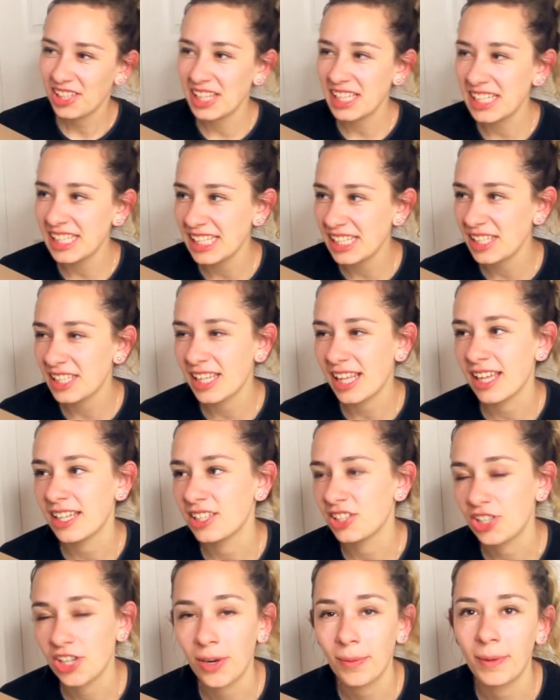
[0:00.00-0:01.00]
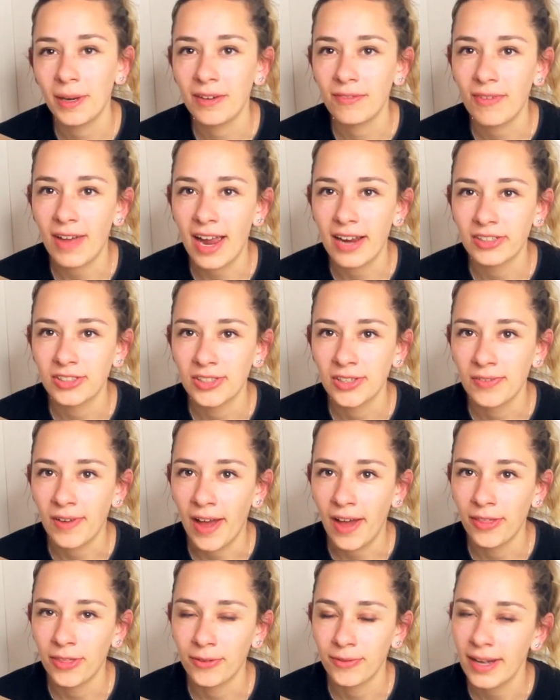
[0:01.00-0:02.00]
So this is the determining factor of
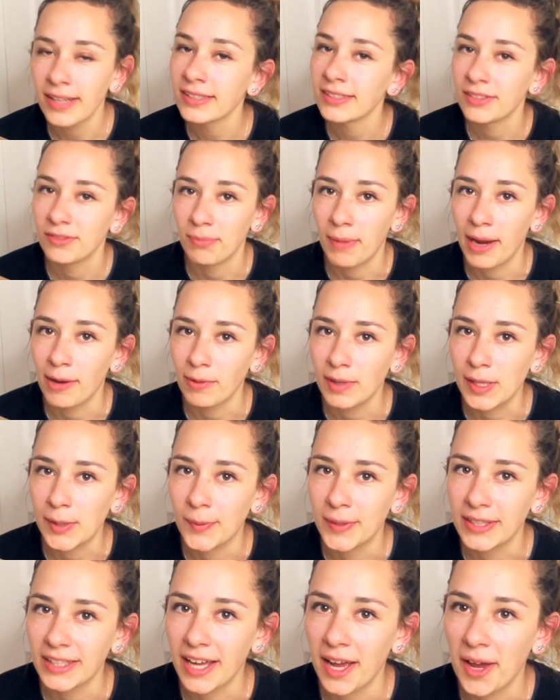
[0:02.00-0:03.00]
how the rest of my week will